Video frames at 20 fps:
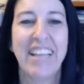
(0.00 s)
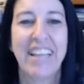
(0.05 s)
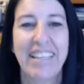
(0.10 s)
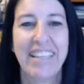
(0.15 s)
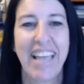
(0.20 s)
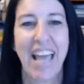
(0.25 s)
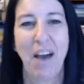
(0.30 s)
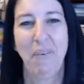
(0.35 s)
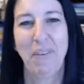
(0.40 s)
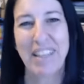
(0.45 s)

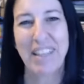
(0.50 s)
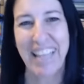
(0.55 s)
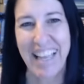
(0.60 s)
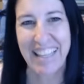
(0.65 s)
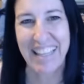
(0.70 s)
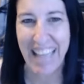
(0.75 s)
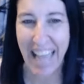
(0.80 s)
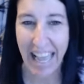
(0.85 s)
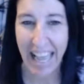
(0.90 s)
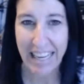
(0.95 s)
Yeah, we like
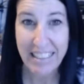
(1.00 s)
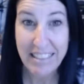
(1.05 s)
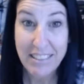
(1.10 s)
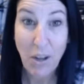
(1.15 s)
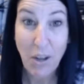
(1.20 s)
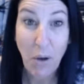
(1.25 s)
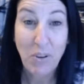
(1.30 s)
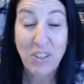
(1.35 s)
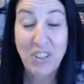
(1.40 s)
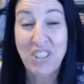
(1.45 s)
that.
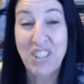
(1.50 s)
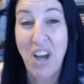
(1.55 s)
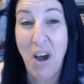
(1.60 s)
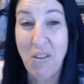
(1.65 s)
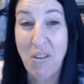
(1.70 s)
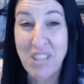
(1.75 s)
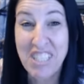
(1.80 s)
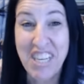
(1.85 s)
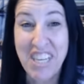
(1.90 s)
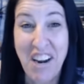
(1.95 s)
So
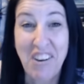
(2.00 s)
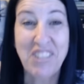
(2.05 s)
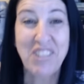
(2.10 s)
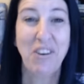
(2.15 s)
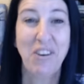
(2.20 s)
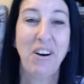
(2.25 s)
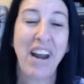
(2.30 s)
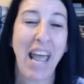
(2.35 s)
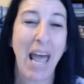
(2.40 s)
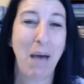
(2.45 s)
go share
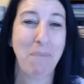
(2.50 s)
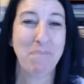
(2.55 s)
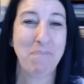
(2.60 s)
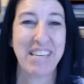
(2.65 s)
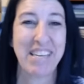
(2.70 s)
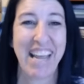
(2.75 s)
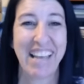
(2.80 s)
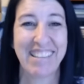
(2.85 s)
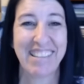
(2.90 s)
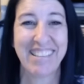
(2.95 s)
your happy
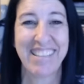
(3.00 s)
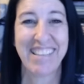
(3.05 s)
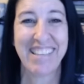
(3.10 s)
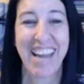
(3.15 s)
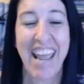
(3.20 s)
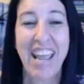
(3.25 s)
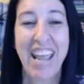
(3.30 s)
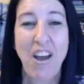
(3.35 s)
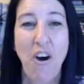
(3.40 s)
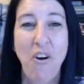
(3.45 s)
dance
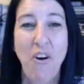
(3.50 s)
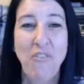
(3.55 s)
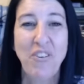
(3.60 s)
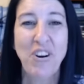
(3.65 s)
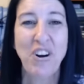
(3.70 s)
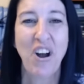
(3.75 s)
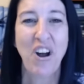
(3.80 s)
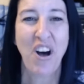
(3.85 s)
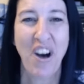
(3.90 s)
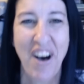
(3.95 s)
today
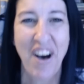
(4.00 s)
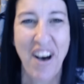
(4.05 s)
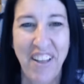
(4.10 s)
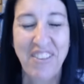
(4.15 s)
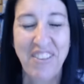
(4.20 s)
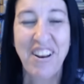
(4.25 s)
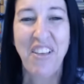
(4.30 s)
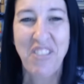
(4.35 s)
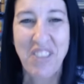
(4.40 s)
over on